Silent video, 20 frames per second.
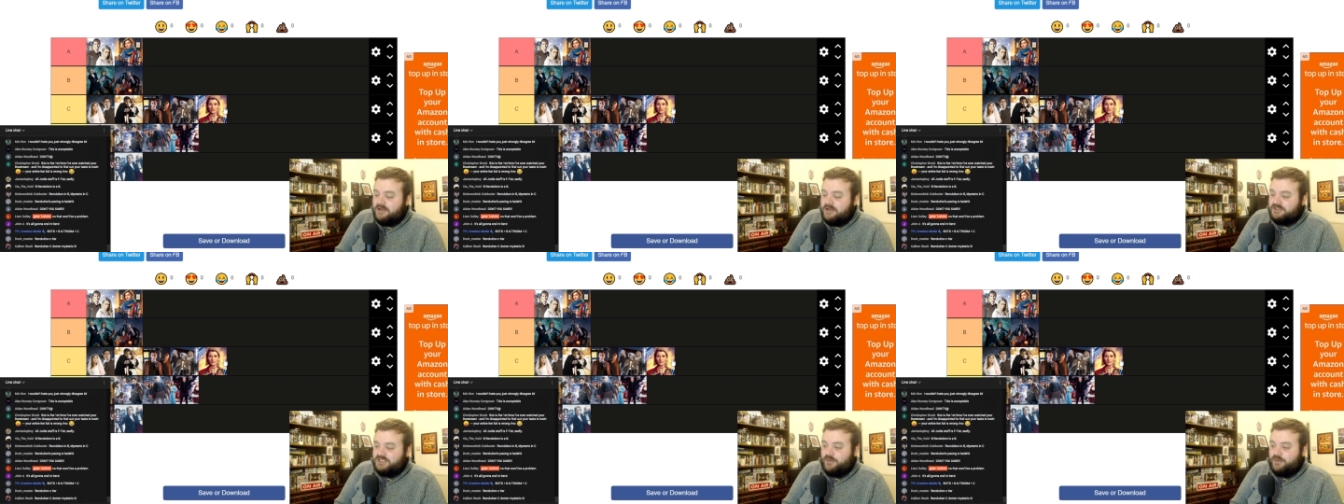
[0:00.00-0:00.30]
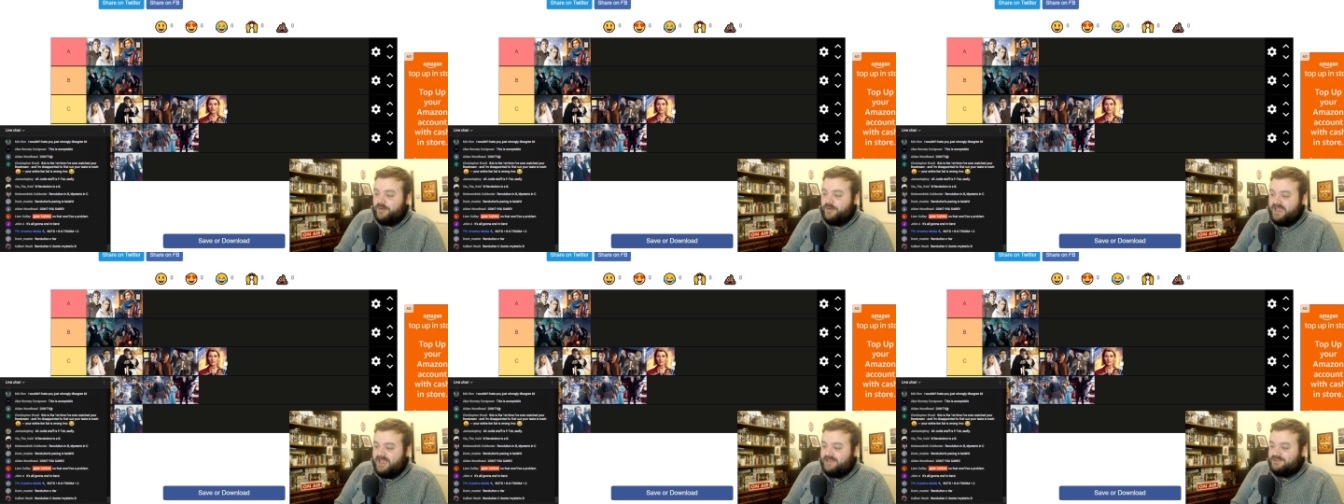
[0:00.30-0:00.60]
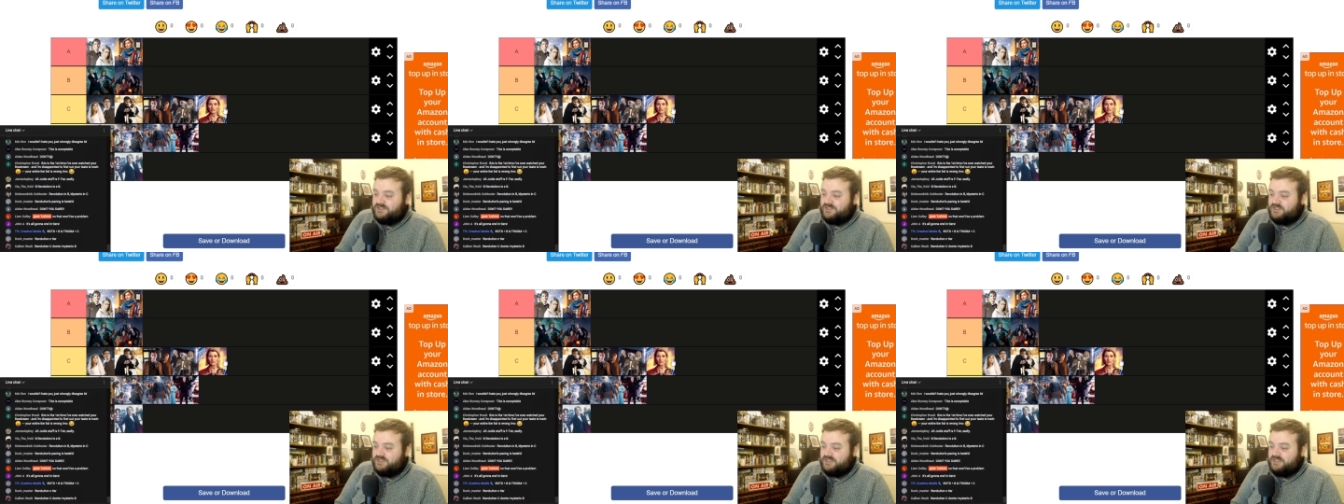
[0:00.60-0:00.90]
So it
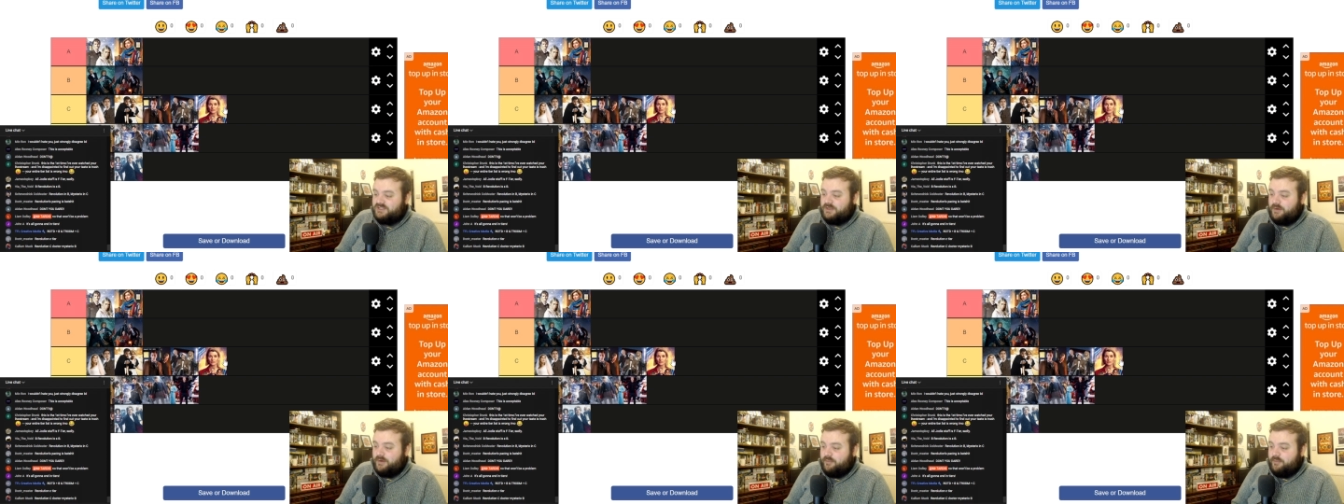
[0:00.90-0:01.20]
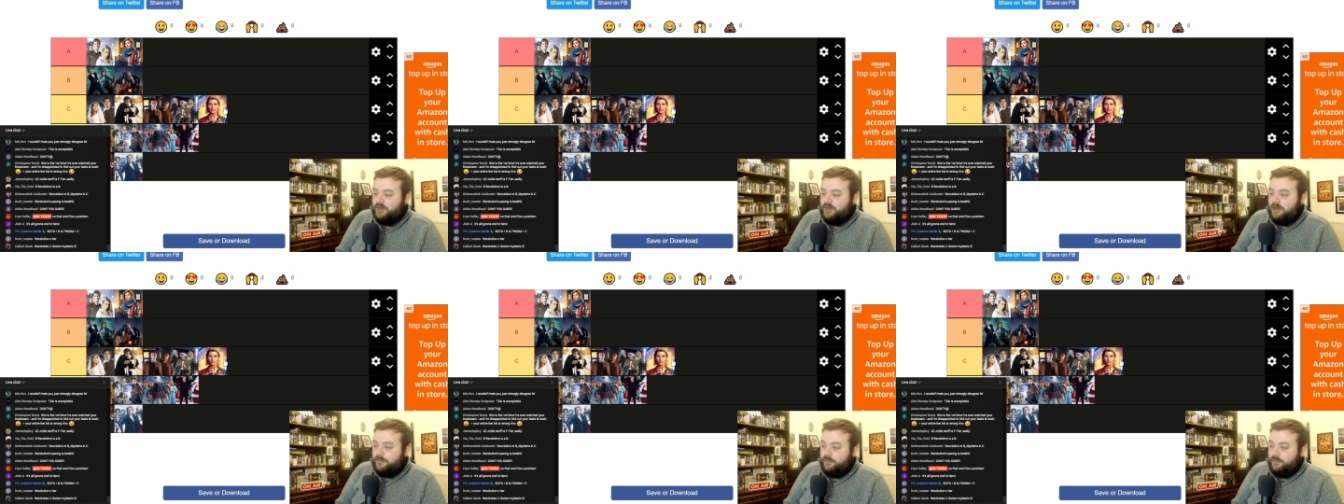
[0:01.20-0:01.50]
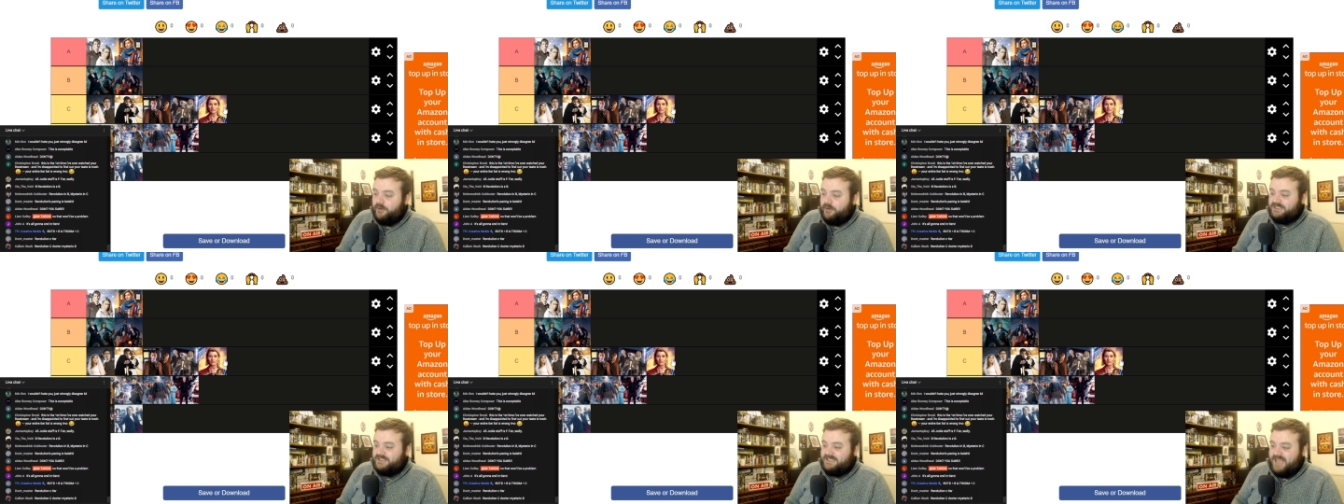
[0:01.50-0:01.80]
is just plot
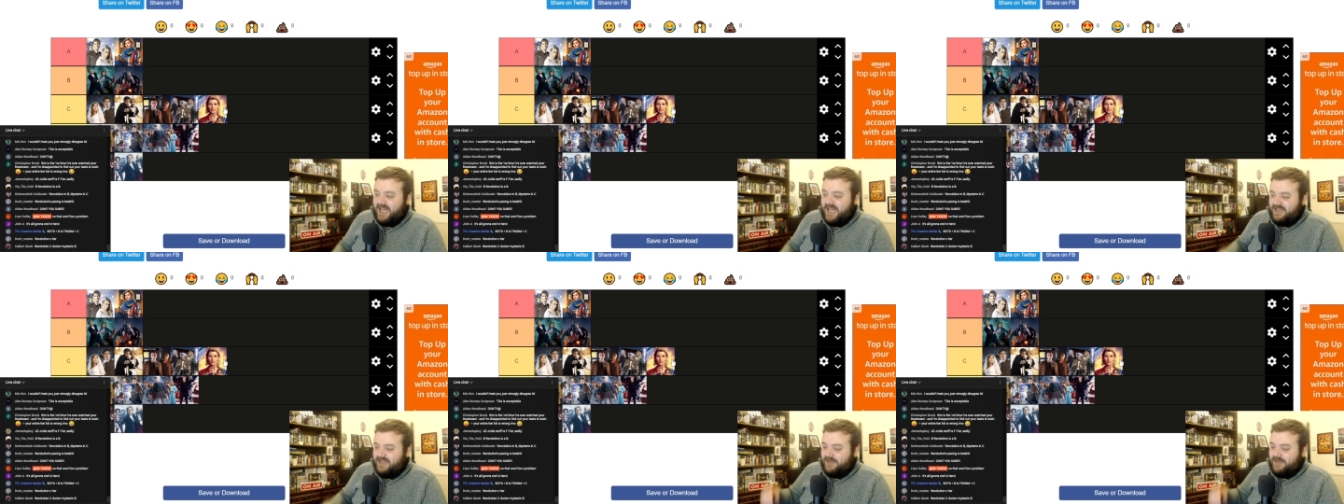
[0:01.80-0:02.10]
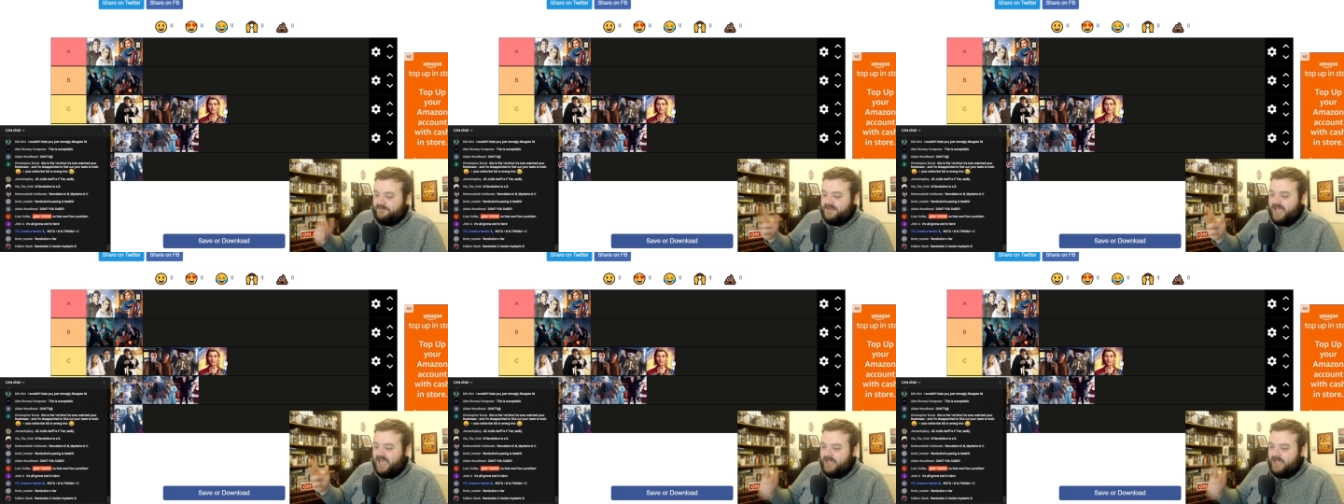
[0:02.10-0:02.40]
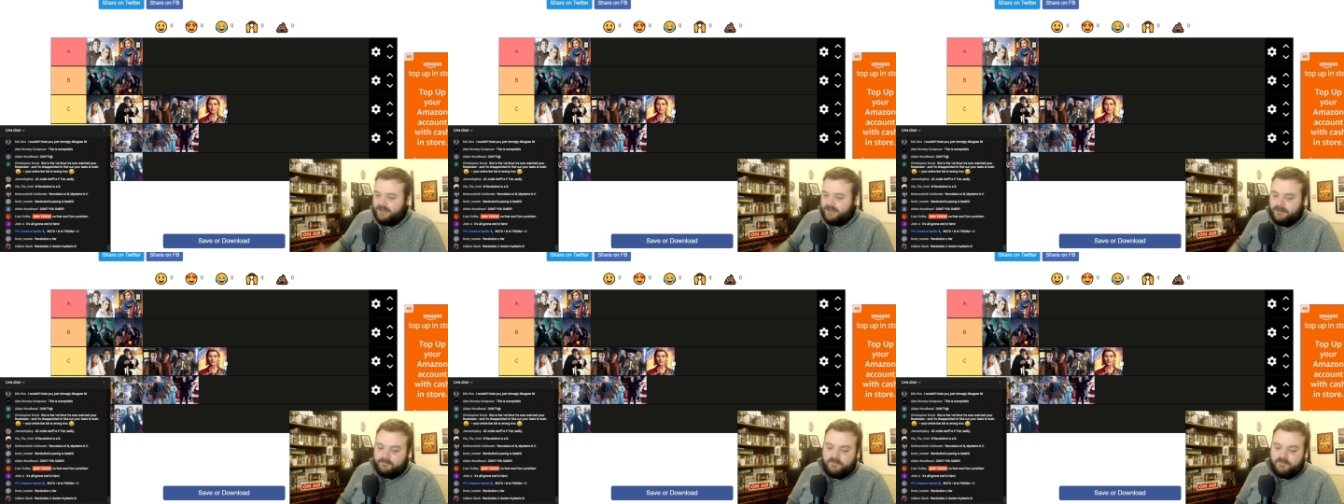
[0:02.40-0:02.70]
points that are left
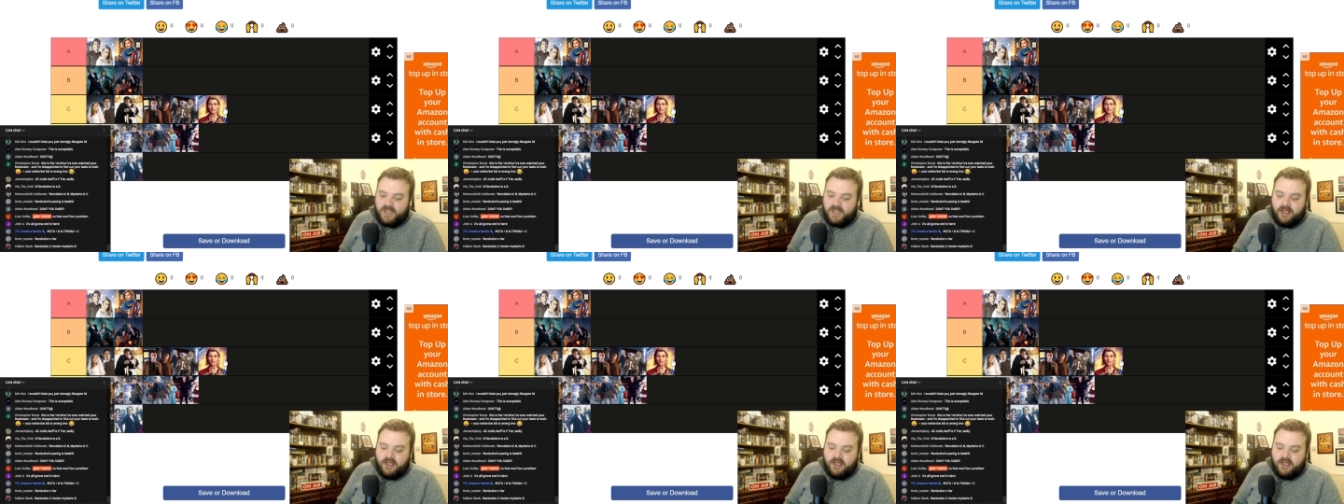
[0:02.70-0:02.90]
hanging.